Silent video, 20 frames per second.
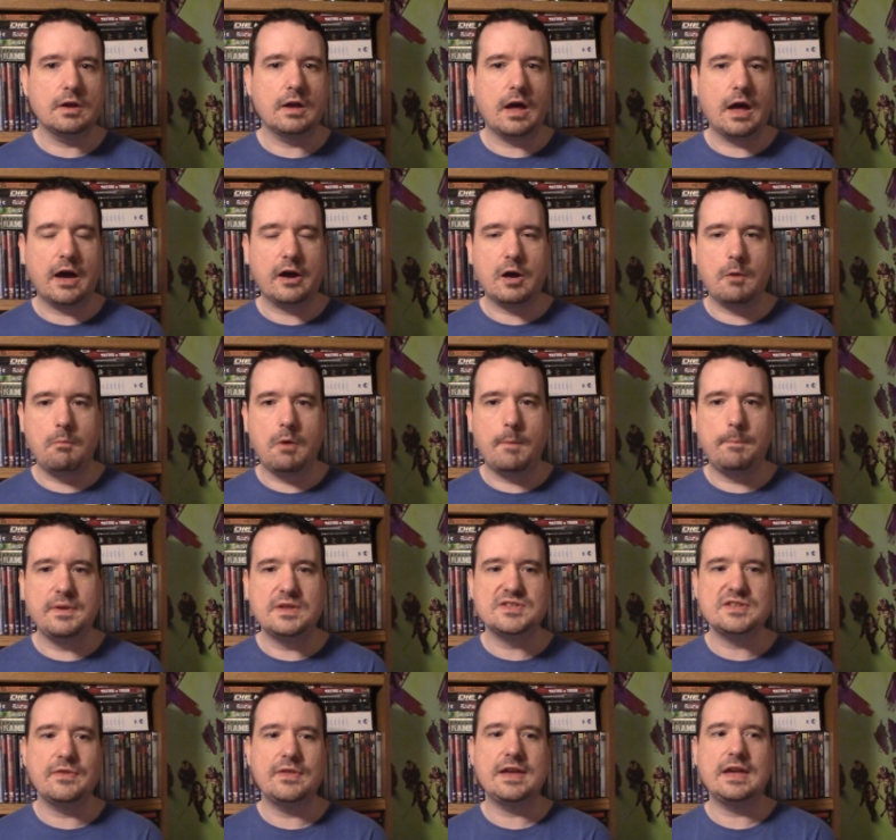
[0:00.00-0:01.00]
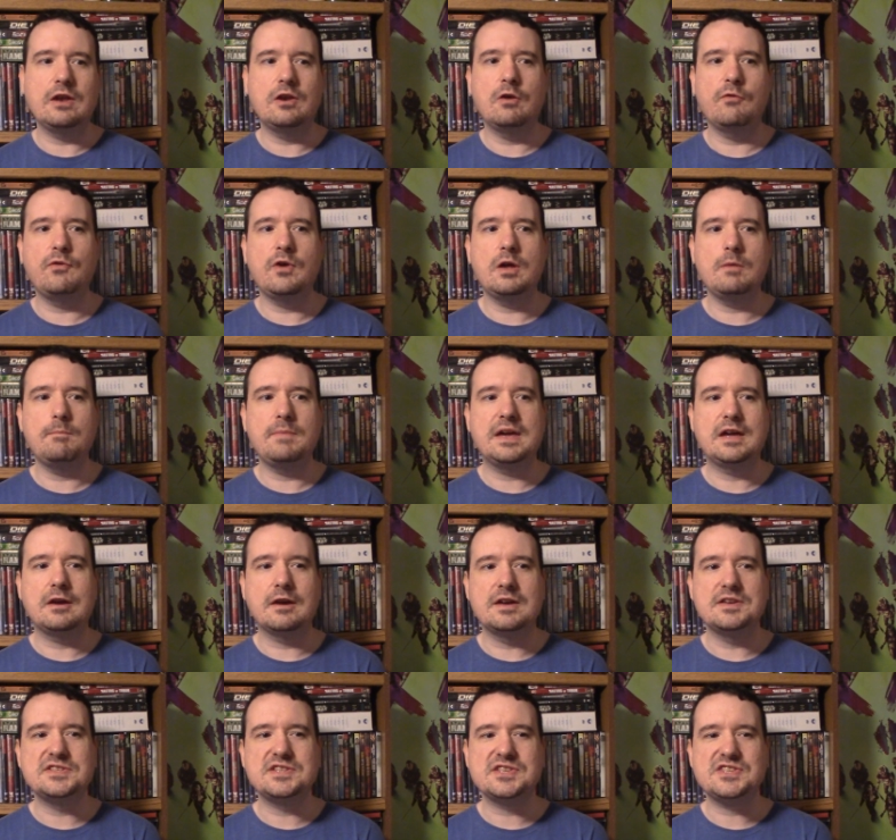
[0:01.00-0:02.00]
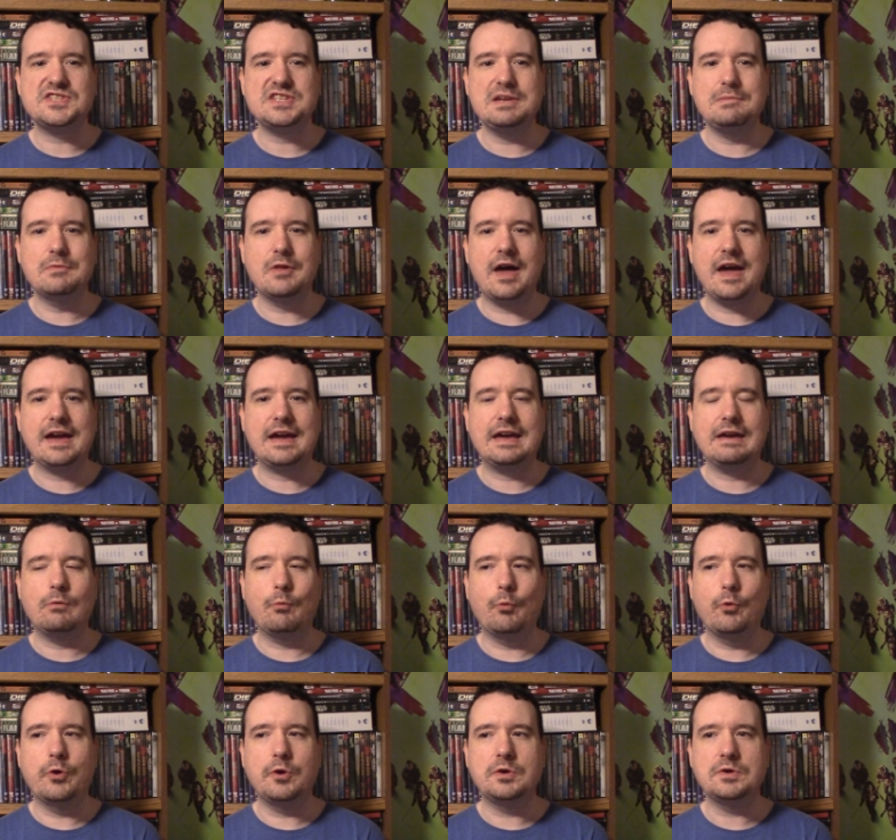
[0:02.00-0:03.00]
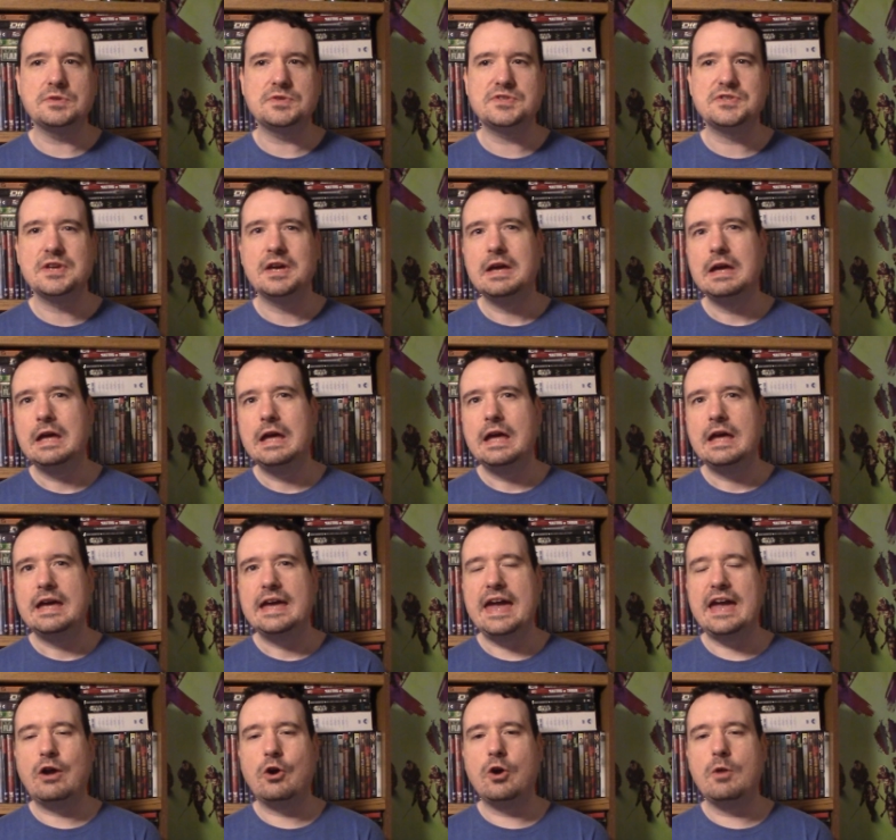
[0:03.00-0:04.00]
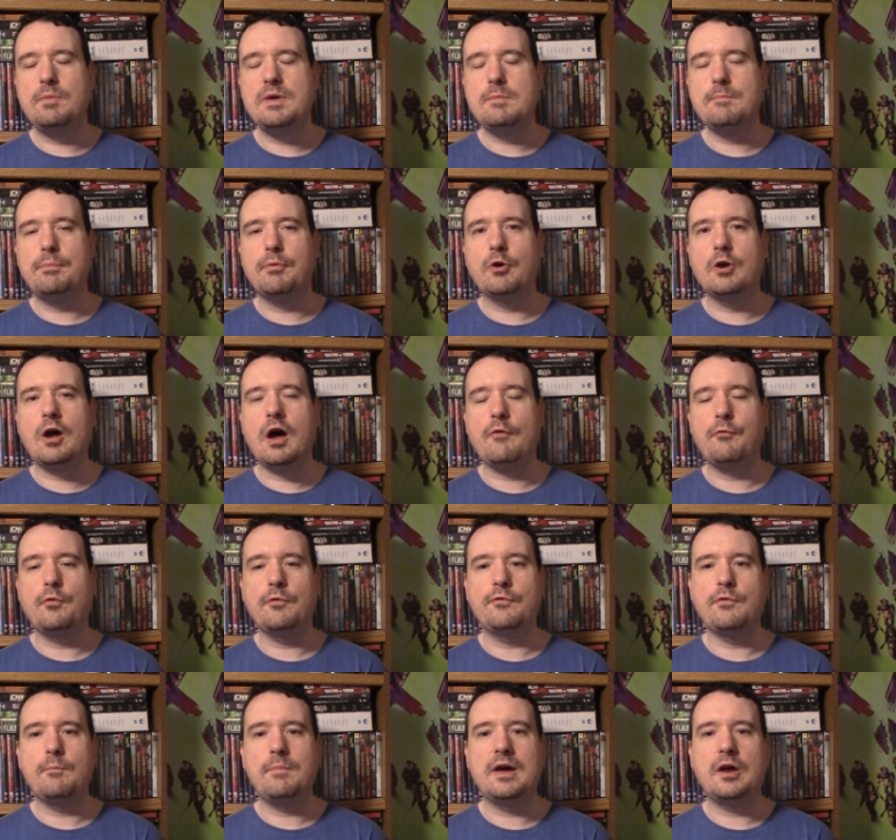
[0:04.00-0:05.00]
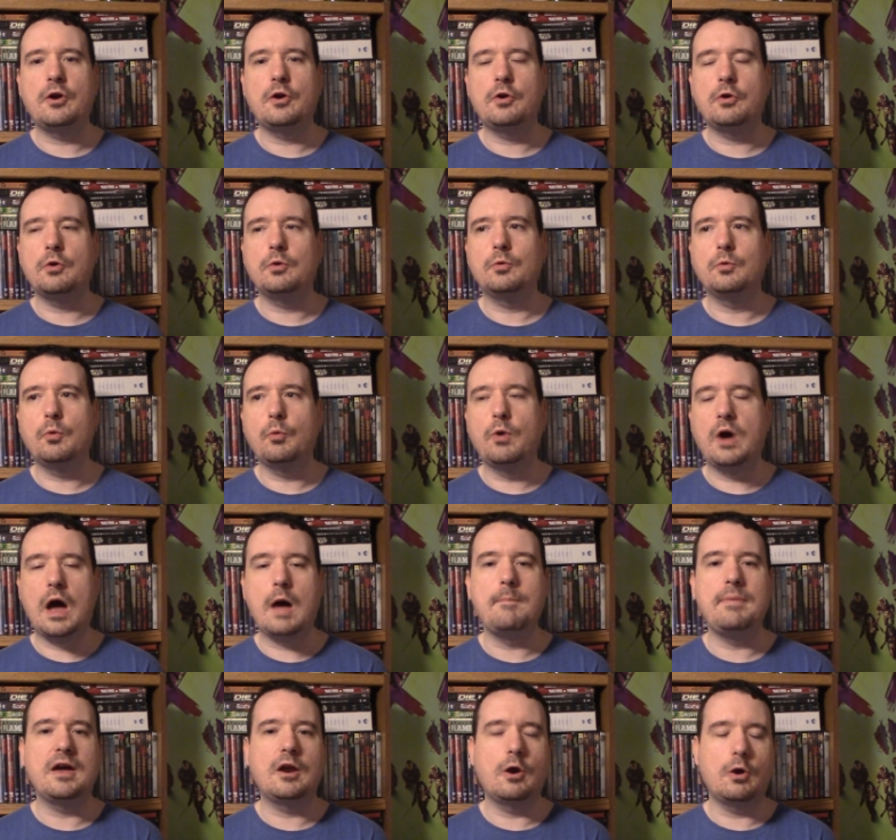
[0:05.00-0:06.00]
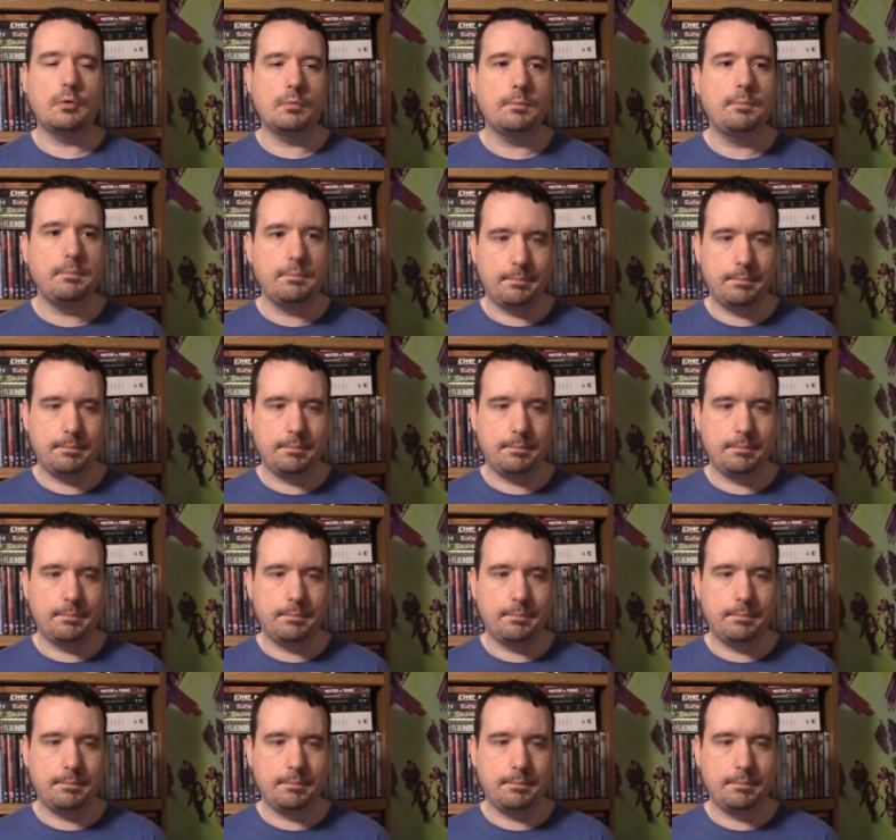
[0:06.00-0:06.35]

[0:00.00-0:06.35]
comeuppance at the end of it, because it seemed like it could have been put off with a better